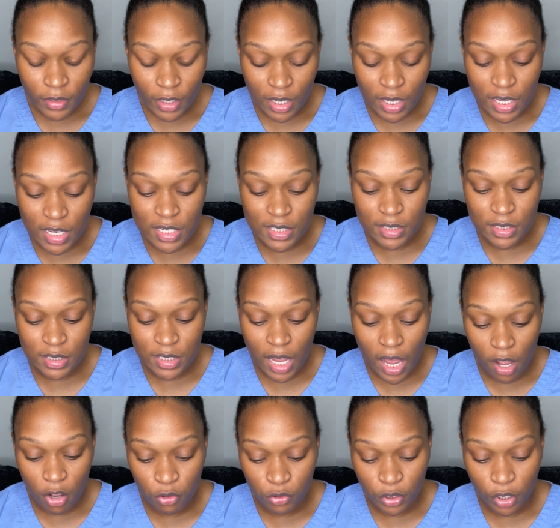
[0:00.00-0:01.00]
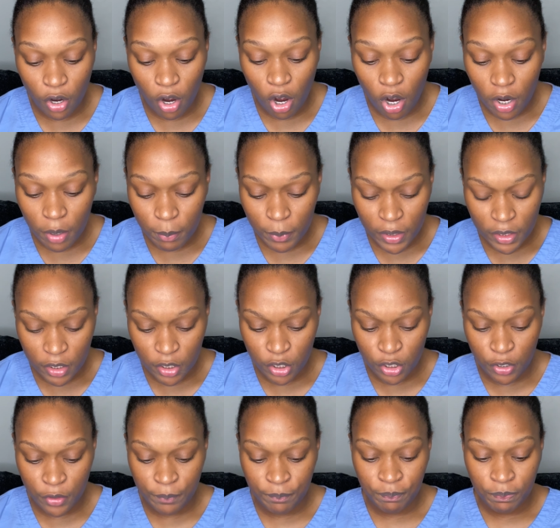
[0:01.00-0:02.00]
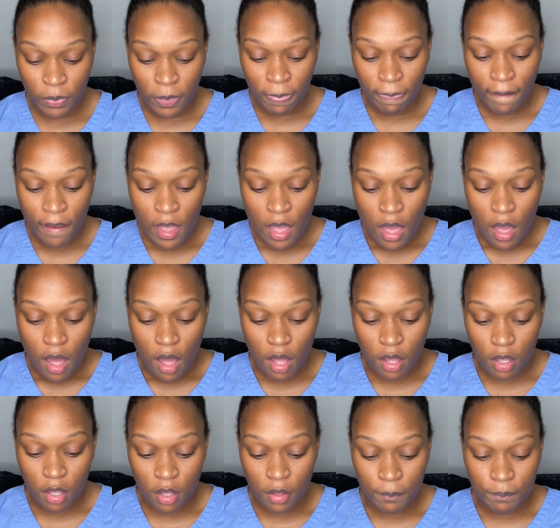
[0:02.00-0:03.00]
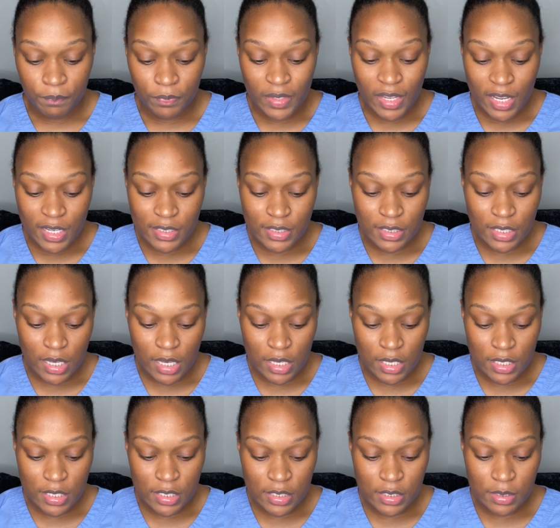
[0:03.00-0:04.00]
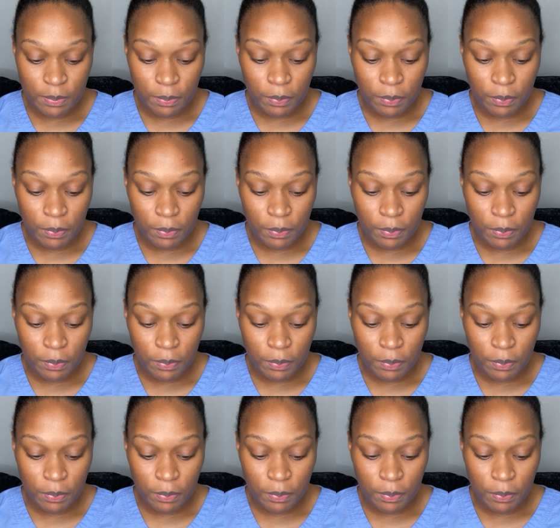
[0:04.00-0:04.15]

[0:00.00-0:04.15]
He is not on the heart monitor. Um, next is